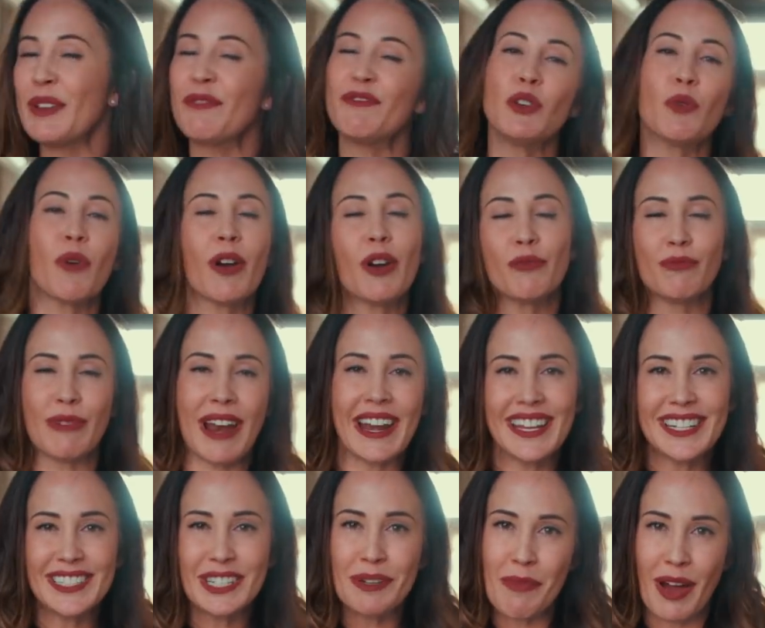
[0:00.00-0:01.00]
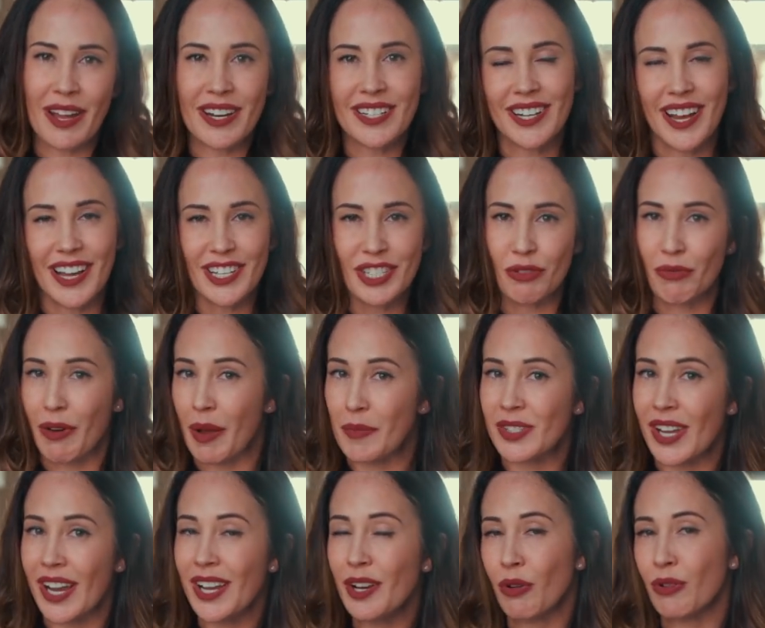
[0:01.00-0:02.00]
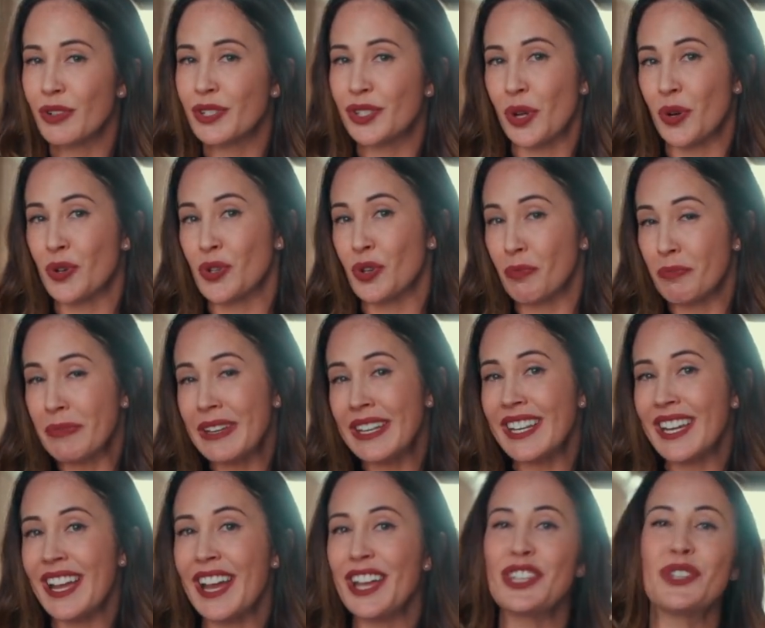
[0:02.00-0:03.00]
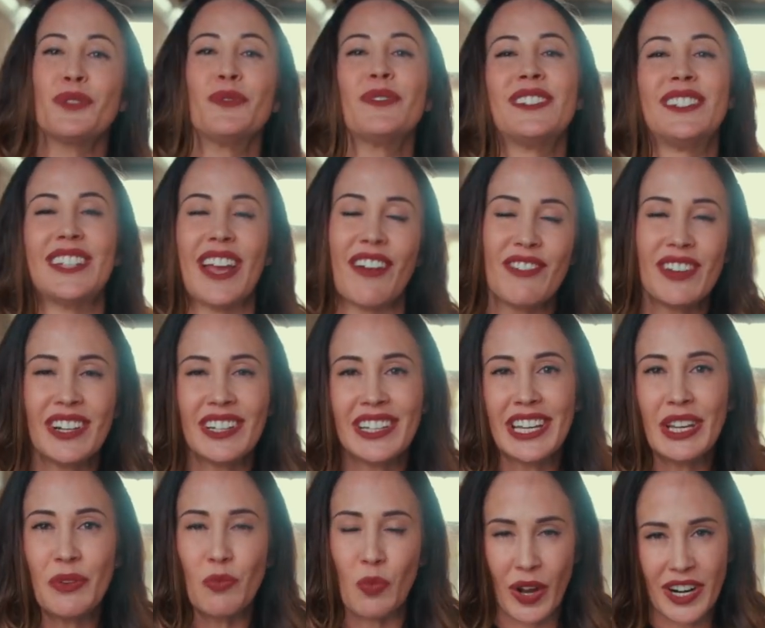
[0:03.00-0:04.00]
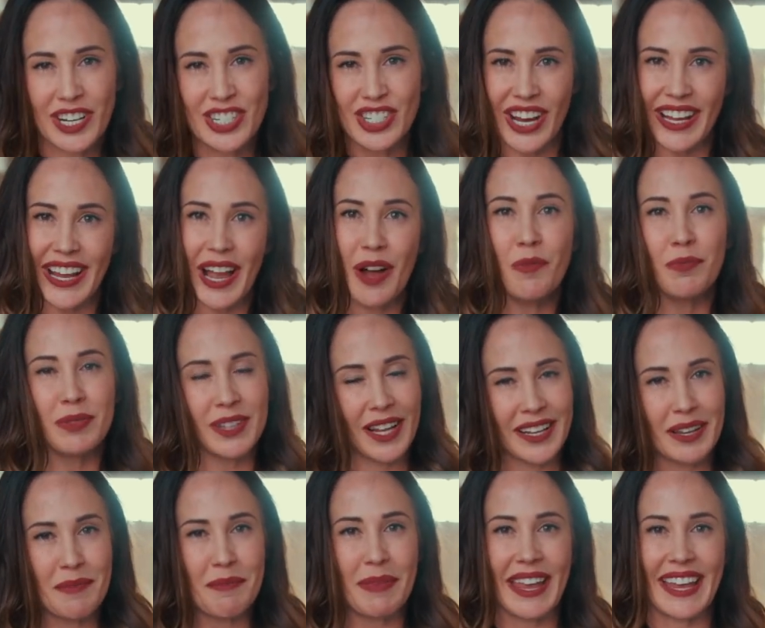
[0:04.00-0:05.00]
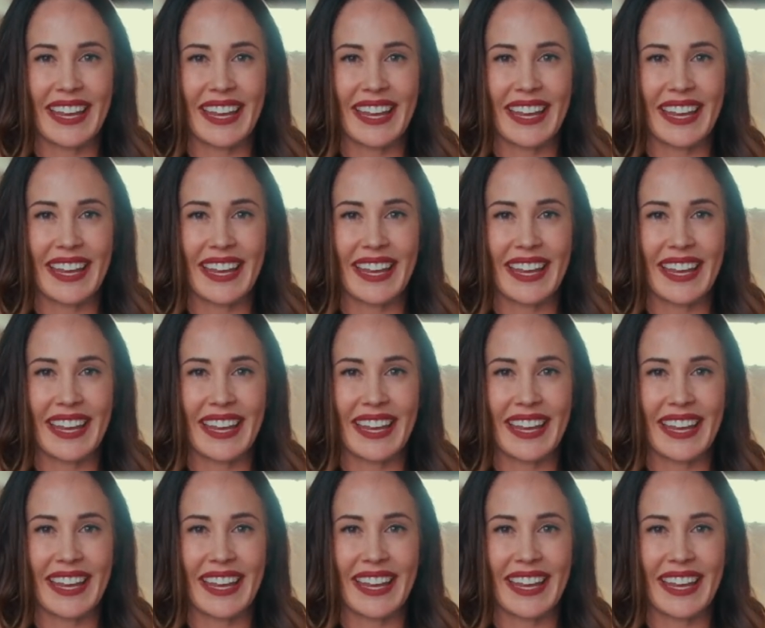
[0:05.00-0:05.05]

if you are ready to monetize your website or social media, you'll definitely want to check out Plug and